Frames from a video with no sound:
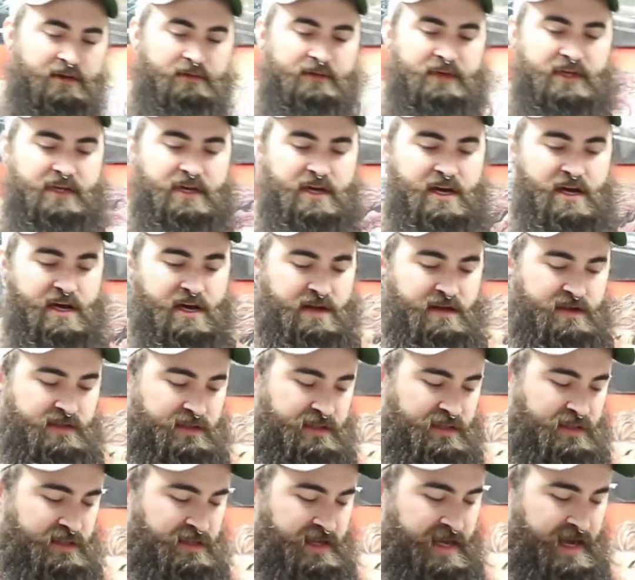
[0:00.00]
we got is
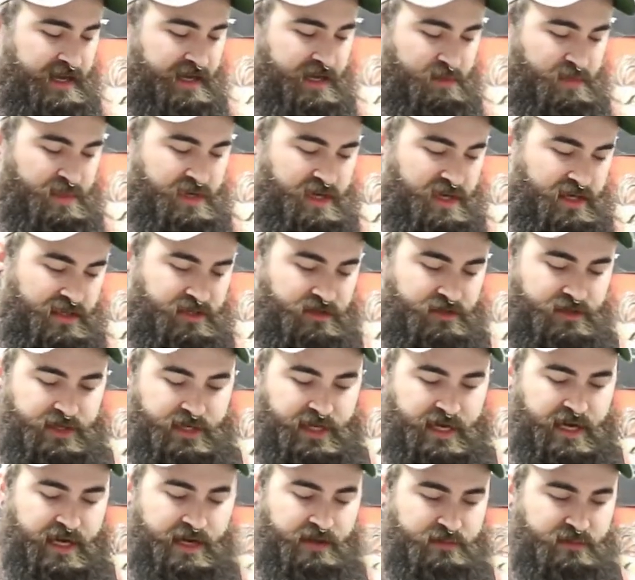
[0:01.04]
a stack of PS3
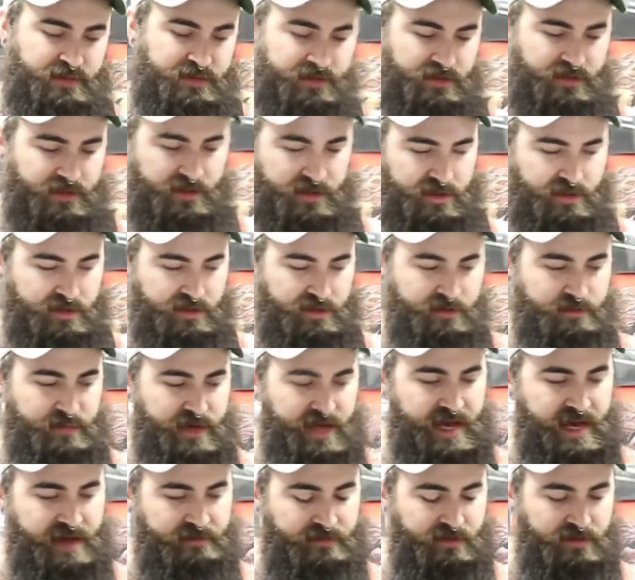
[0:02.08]
games. Um, I
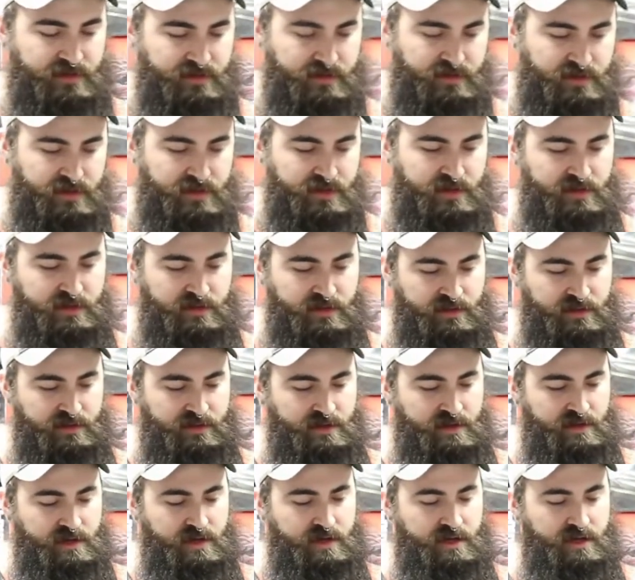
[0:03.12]
haven't
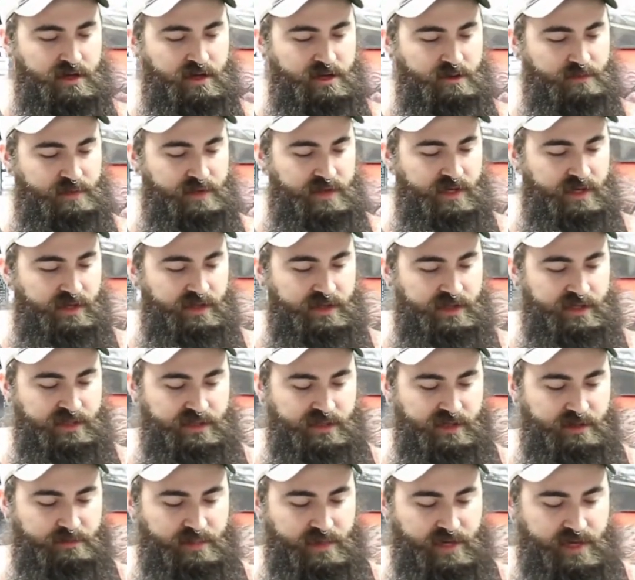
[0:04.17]
opened all these
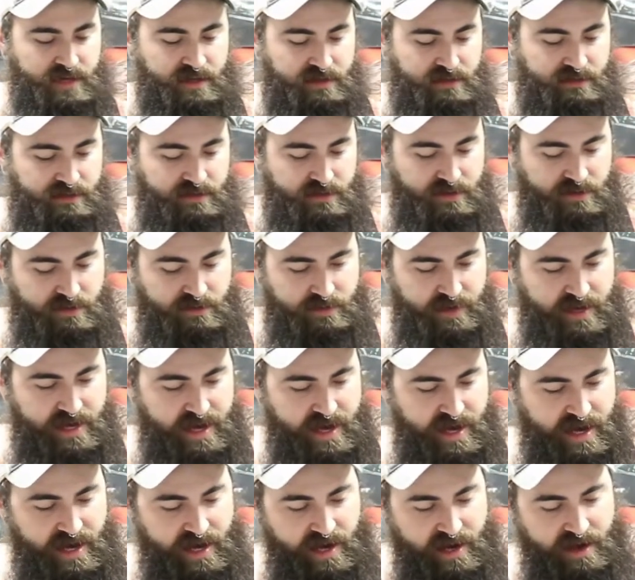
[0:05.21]
up yet. So we
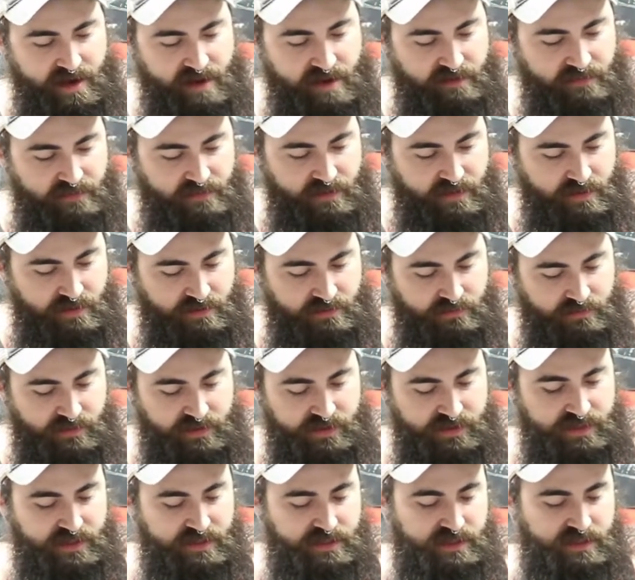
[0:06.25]
have
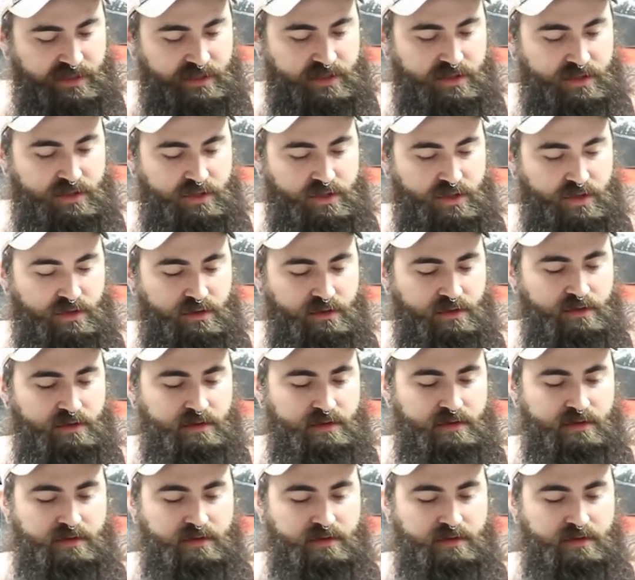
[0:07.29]
Resistance 2.